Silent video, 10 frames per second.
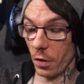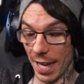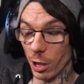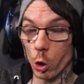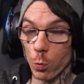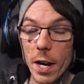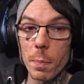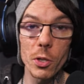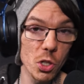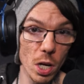
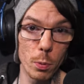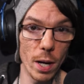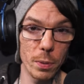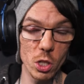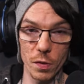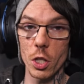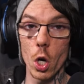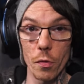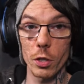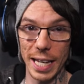incredible sub-weapons for the
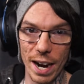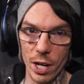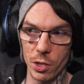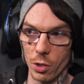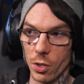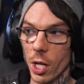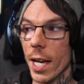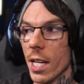other characters.